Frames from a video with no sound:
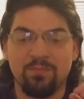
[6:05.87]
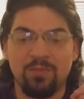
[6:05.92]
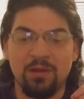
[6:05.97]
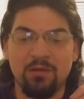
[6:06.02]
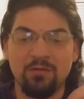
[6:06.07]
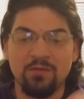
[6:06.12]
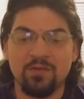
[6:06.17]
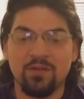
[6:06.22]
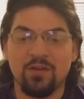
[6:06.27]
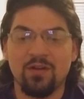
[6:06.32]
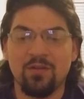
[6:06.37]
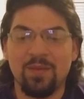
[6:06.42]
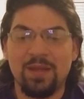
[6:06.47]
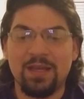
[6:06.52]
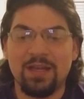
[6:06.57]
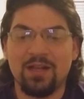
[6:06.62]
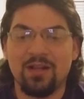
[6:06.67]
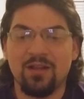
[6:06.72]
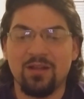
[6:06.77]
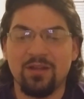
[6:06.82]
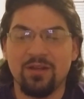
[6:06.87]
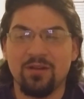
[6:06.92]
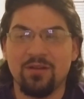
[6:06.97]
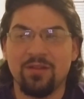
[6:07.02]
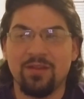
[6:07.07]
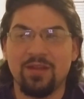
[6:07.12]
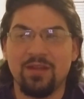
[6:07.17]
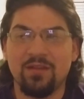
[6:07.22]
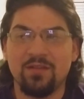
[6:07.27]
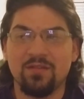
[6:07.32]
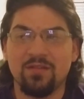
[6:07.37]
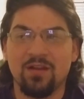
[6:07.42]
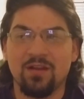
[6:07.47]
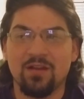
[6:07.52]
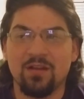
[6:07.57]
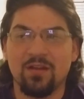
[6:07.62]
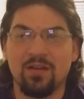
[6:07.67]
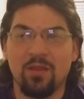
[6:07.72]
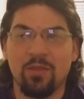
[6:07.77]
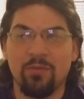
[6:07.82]
Beerus already made it clear that he's
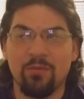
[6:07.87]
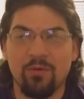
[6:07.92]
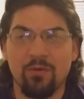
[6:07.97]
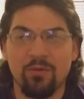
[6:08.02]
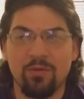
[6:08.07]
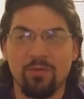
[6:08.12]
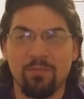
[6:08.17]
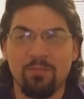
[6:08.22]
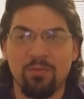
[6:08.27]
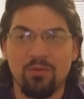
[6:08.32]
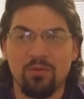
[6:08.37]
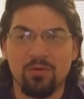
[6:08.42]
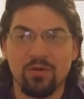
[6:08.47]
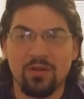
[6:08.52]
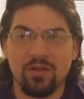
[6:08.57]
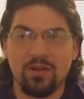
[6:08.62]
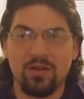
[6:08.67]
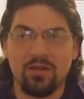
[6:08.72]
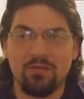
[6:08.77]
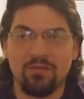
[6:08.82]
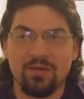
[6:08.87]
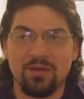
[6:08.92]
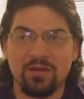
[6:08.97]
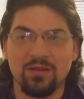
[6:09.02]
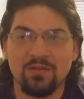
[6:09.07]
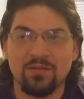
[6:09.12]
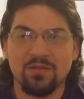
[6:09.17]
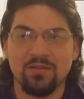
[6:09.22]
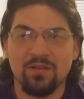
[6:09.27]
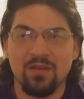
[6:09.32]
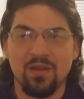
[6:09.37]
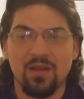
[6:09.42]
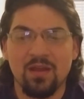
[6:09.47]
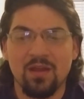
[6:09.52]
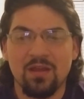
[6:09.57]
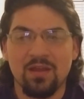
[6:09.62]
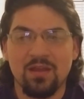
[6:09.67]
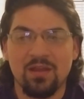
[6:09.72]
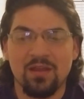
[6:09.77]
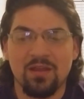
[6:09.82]
not going to throw the Porta earrings
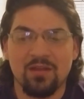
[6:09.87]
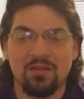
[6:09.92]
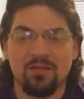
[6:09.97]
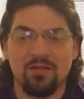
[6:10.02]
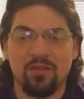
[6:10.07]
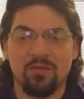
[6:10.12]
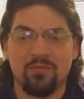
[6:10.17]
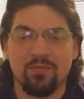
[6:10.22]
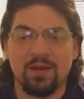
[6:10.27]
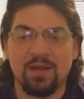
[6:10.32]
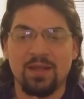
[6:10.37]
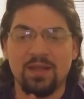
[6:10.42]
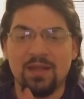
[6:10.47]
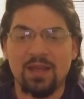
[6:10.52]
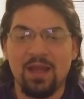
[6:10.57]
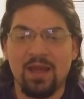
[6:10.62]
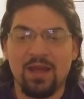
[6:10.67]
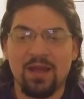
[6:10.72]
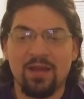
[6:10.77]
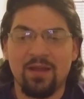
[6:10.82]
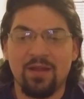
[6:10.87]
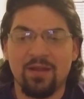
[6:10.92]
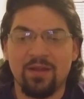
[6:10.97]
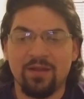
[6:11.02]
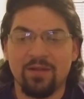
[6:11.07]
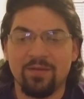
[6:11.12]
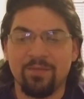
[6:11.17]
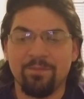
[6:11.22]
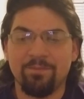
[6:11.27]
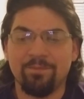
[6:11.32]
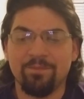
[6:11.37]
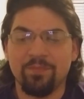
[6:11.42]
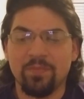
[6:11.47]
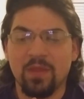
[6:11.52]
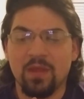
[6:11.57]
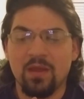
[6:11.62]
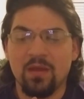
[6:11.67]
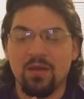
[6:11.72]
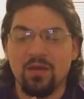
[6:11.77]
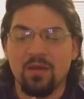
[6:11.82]
into the ring. Yeah,
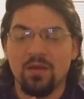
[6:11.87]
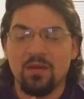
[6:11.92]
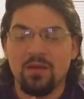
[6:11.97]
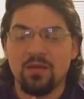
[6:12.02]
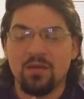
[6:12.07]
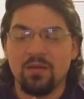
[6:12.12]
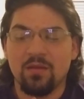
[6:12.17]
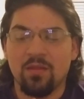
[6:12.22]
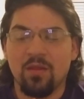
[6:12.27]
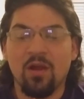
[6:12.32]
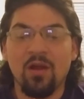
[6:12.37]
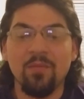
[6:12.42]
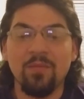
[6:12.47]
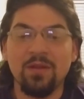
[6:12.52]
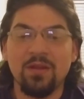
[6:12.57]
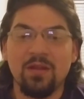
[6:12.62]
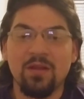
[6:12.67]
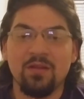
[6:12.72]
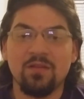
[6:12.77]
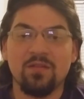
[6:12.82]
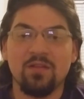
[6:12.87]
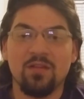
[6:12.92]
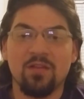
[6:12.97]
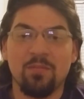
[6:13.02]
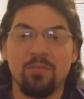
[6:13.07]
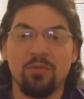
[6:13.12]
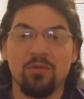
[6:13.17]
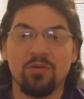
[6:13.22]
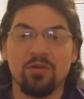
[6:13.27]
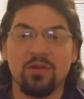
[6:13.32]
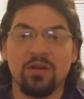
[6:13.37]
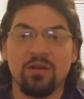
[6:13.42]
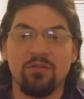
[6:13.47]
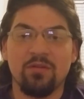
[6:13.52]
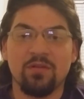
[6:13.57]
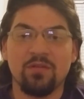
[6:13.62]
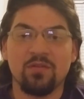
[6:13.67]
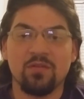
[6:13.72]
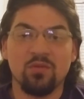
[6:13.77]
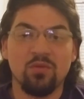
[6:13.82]
the Omni King said the Porta
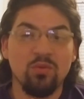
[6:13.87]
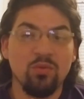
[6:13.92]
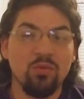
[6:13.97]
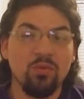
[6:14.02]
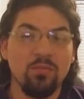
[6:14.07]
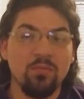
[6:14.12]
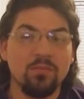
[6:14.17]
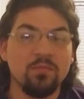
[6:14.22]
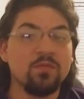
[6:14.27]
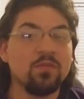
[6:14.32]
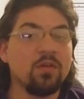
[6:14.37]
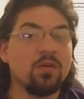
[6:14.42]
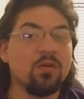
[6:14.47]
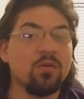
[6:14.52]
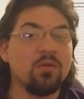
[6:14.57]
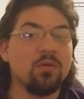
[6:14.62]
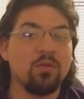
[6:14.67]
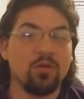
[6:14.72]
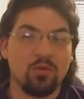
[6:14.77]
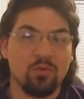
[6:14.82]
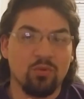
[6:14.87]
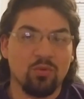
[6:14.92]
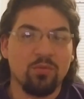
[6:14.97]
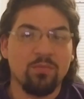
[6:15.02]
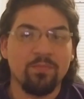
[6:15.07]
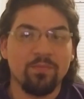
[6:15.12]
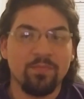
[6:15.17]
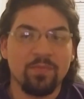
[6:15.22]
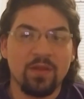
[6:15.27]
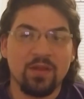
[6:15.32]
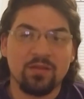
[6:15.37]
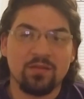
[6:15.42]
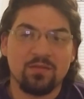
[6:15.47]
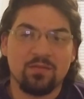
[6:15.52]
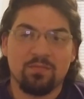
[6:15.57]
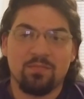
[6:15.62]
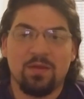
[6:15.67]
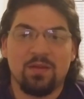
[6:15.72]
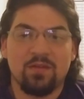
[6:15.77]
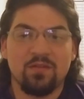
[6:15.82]
earrings are cool, so they're cool.
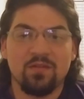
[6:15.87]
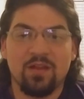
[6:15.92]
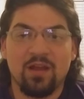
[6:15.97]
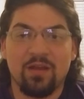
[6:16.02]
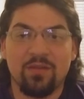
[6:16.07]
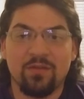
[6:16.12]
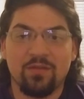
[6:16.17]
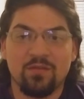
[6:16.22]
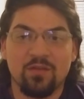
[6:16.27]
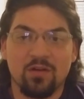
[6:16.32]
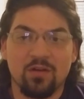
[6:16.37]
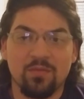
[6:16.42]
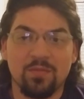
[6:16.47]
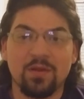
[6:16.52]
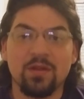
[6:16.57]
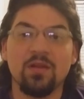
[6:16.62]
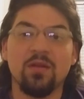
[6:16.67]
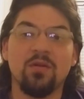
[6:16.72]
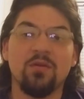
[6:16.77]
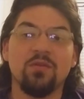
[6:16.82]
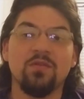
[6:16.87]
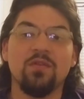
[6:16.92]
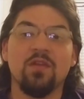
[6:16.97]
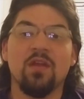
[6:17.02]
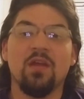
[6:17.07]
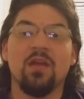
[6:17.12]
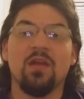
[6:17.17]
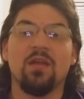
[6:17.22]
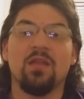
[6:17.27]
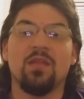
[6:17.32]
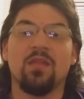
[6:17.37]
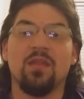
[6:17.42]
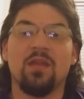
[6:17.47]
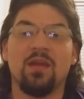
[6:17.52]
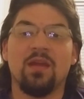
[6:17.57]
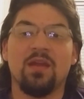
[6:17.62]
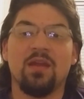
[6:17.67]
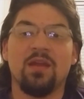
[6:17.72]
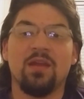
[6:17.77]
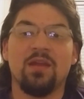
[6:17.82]
That's basically how this tournament goes.
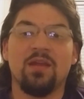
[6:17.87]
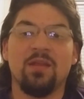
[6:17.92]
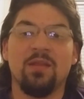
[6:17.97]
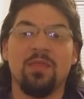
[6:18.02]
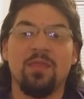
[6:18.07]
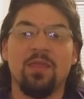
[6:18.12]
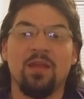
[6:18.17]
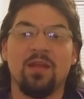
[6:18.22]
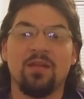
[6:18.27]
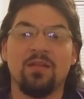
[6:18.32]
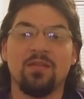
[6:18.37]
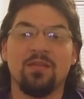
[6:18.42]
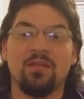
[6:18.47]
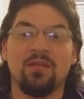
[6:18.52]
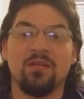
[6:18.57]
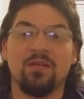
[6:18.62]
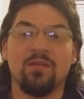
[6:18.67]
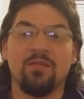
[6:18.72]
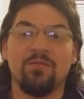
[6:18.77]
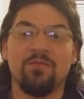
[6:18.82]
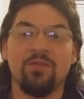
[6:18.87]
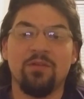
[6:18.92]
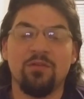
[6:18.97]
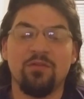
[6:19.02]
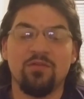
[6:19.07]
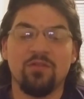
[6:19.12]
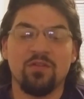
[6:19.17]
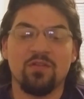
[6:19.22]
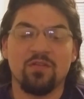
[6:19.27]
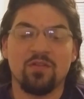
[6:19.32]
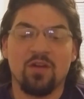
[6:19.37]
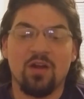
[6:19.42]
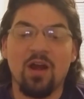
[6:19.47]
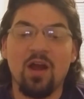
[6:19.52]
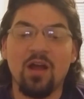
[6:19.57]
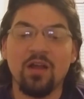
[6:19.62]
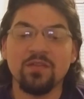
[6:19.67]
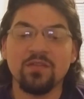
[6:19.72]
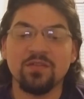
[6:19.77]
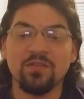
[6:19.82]
They think that fusions are
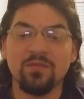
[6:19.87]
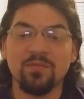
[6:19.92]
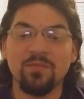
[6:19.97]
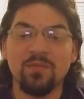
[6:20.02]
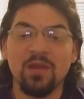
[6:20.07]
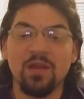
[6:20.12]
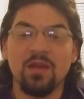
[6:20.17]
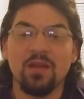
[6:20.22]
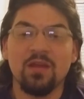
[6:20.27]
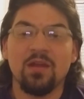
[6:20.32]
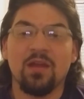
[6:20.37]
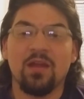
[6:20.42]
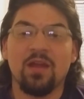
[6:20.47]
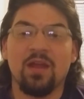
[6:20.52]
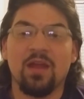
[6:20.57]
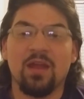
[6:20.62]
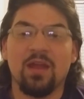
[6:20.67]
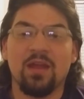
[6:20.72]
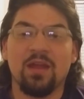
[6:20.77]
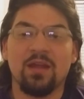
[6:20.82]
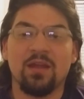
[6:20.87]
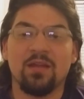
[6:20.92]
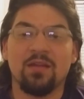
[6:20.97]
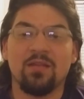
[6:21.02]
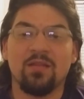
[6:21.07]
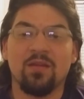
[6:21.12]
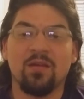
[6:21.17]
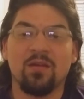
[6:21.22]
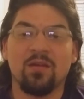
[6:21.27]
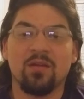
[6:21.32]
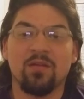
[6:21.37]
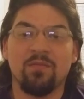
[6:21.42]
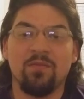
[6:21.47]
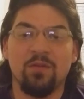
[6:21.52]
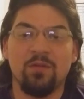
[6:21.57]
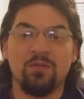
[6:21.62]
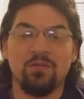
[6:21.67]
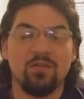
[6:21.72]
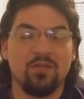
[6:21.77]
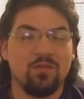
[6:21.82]
awesome, and they're
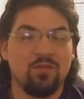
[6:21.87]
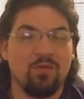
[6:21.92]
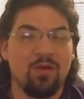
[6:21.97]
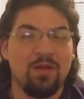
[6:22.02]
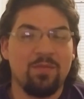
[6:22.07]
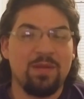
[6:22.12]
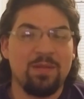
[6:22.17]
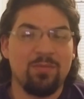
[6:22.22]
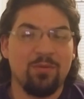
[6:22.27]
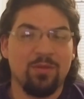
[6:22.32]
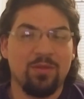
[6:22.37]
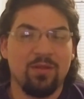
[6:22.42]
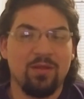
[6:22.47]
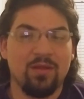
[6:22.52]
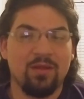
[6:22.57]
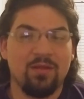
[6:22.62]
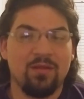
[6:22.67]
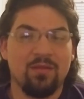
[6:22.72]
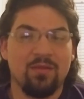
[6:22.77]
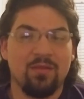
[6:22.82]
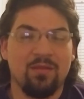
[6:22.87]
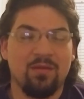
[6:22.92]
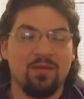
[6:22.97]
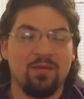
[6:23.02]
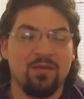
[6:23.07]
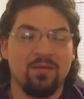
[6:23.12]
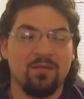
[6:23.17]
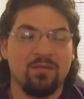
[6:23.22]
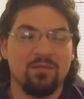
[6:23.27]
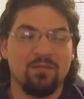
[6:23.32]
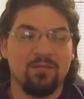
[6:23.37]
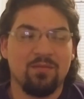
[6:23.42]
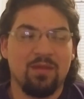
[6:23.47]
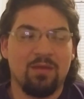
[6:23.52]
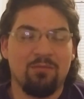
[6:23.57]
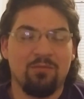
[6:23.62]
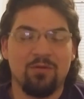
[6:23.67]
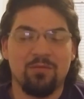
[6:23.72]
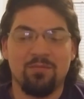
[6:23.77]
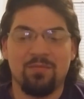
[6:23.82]
confused as to why people think that
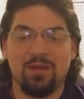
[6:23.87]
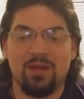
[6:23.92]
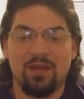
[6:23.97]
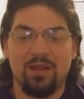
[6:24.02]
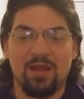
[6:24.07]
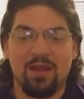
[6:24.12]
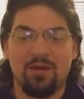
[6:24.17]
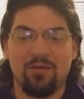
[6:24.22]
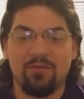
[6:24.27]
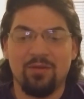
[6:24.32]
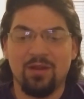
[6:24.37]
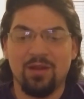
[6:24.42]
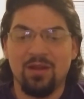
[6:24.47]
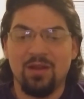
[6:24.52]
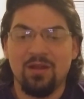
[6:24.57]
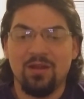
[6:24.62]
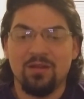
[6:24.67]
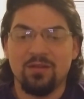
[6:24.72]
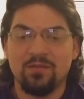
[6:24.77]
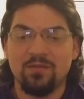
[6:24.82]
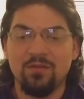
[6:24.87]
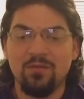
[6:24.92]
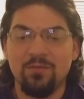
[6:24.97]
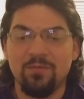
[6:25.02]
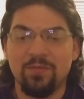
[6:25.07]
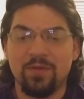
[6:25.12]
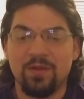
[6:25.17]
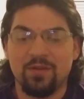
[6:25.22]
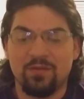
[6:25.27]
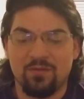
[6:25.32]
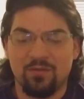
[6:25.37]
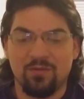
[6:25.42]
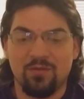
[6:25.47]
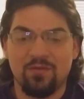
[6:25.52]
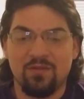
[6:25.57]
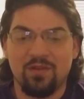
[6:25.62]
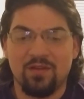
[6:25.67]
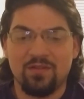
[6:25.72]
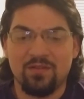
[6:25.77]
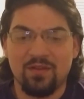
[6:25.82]
they wouldn't be allowed. So, as soon
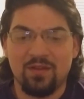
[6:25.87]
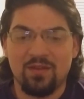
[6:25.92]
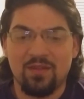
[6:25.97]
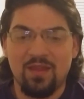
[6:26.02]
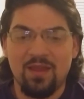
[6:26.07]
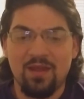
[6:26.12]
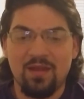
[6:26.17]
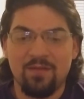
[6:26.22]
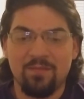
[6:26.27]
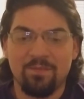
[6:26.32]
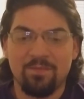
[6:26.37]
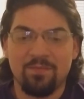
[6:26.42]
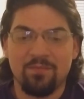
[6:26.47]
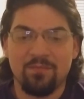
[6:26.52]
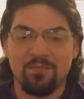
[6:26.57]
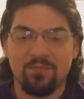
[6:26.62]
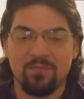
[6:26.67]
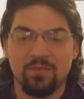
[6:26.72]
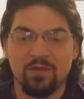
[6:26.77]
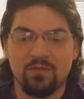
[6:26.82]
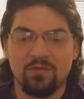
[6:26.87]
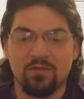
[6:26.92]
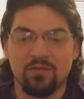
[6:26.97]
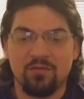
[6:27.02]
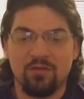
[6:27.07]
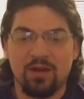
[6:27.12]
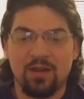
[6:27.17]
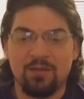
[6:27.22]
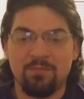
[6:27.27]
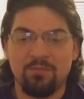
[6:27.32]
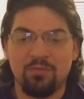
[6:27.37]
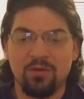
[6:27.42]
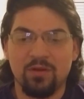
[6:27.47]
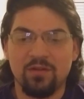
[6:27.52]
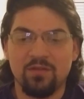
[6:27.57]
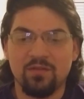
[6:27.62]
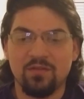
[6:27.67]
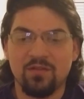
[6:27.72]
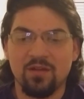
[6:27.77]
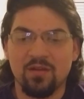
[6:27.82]
as they said that, Mr. Grand
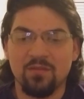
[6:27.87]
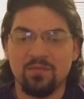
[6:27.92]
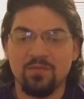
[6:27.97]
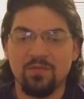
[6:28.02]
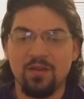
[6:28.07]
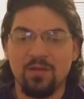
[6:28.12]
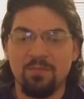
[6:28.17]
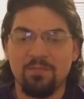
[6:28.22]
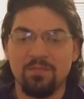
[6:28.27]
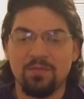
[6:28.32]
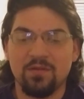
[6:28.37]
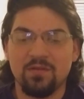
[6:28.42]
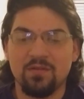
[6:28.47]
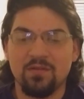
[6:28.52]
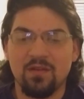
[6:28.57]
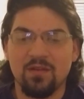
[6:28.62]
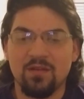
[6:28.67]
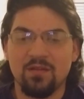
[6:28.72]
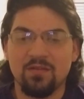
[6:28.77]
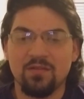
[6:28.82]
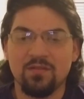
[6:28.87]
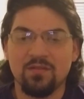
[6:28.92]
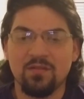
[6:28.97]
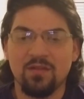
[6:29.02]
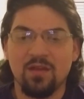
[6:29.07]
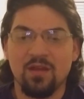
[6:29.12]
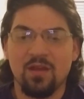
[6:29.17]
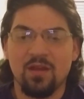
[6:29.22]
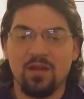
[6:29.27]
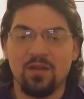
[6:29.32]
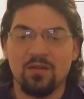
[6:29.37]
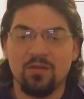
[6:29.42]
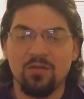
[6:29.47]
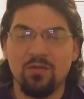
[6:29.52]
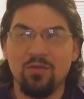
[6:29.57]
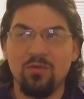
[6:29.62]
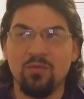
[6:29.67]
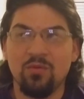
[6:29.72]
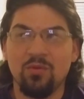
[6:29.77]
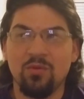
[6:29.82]
Priest comes up and says,
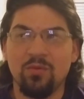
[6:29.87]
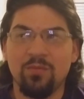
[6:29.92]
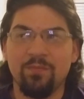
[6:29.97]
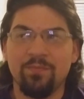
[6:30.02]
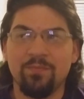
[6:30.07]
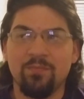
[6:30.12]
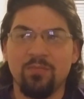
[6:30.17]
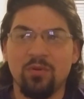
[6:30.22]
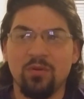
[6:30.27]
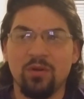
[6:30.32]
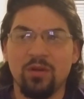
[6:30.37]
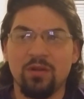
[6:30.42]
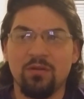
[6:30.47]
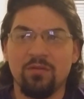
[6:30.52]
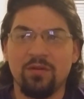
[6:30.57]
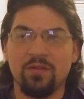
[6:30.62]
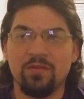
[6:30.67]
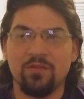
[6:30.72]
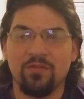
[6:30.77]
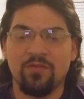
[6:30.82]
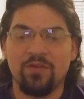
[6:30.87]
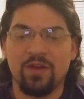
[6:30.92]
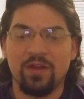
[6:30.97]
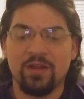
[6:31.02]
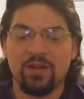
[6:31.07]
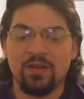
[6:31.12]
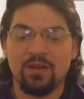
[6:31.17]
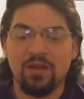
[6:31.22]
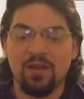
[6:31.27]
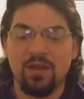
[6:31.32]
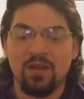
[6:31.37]
new rule, Porta earrings are fine.